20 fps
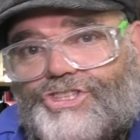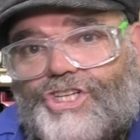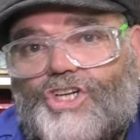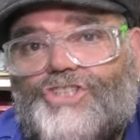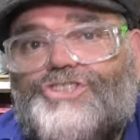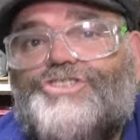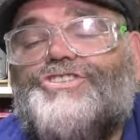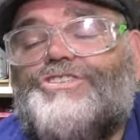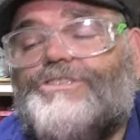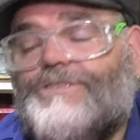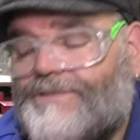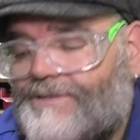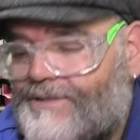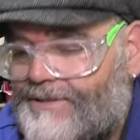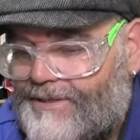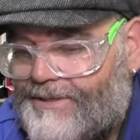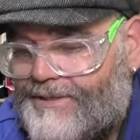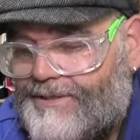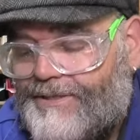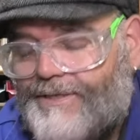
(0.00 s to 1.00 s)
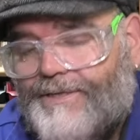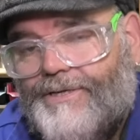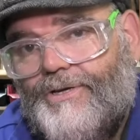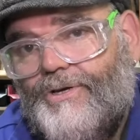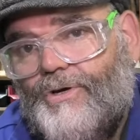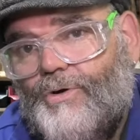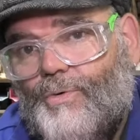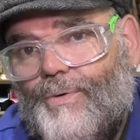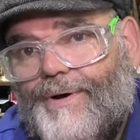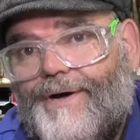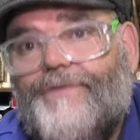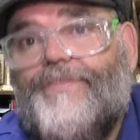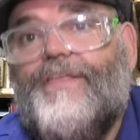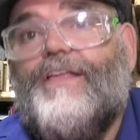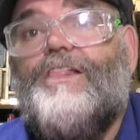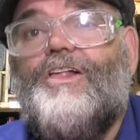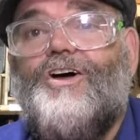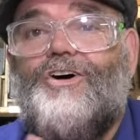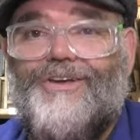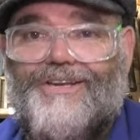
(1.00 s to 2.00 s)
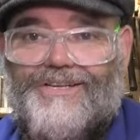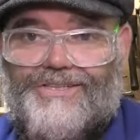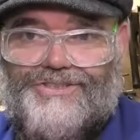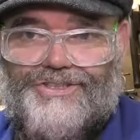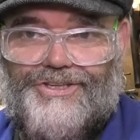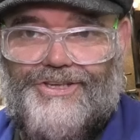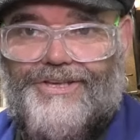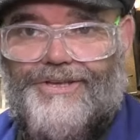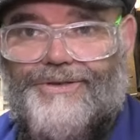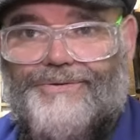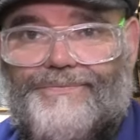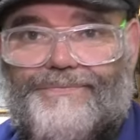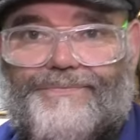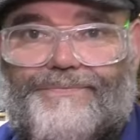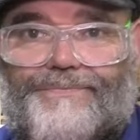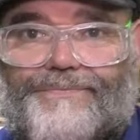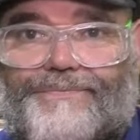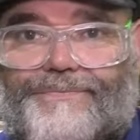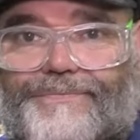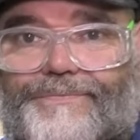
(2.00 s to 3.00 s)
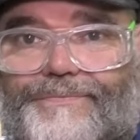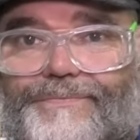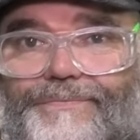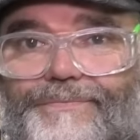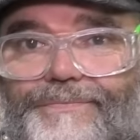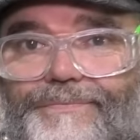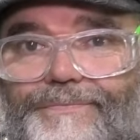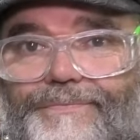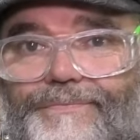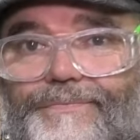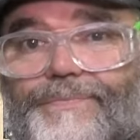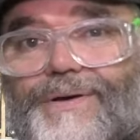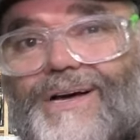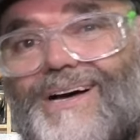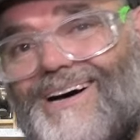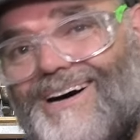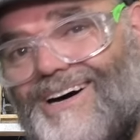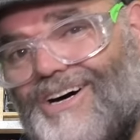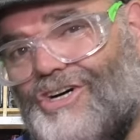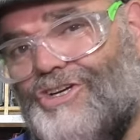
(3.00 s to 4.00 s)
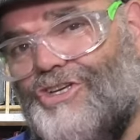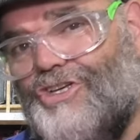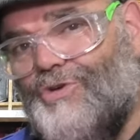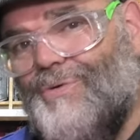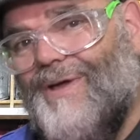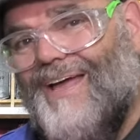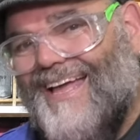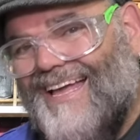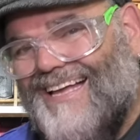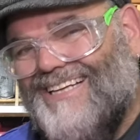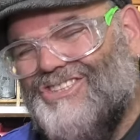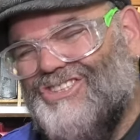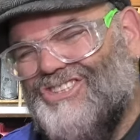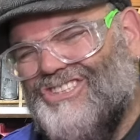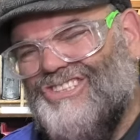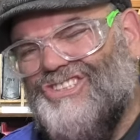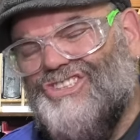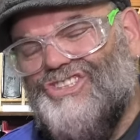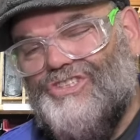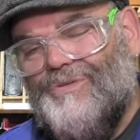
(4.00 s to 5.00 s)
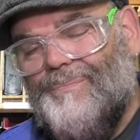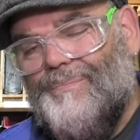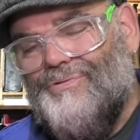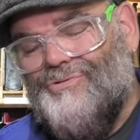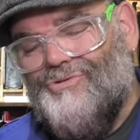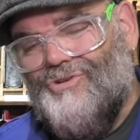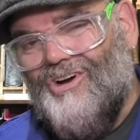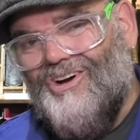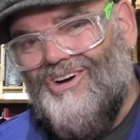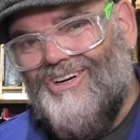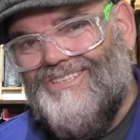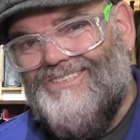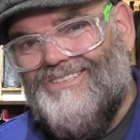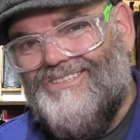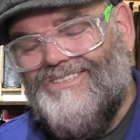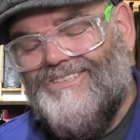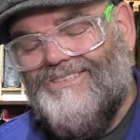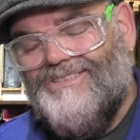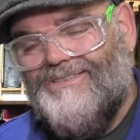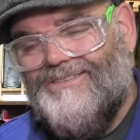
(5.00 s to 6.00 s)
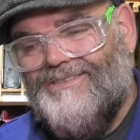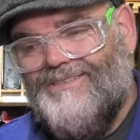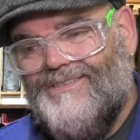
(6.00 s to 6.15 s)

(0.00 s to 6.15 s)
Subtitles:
Tice, well, they're lying to you. But are you actually surprised?